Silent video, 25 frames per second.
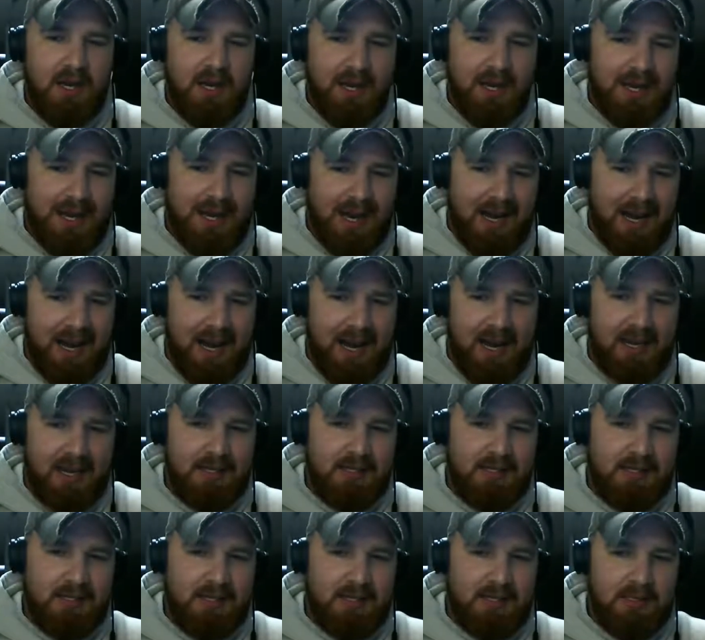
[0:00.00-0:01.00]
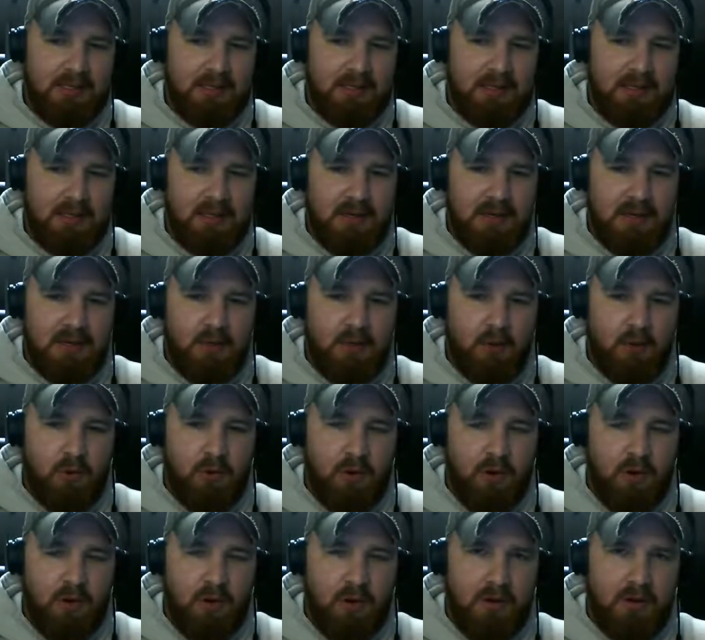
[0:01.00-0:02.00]
and enhances
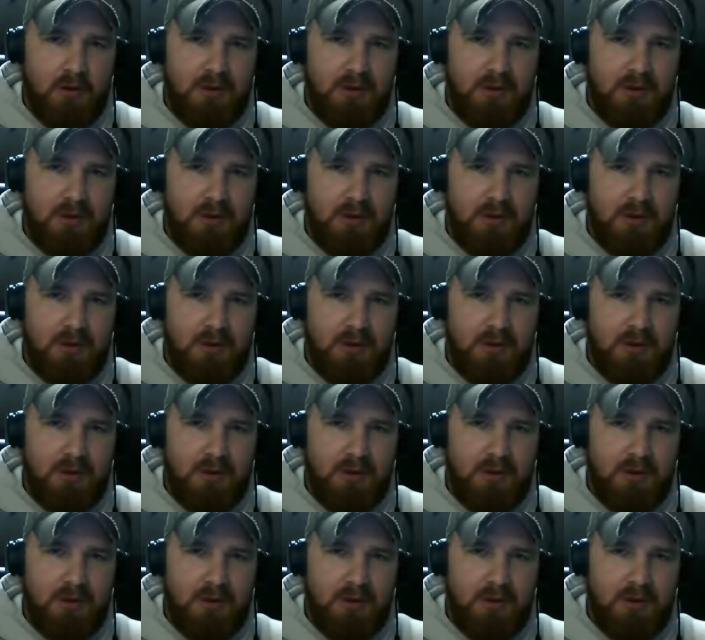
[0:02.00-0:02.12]
or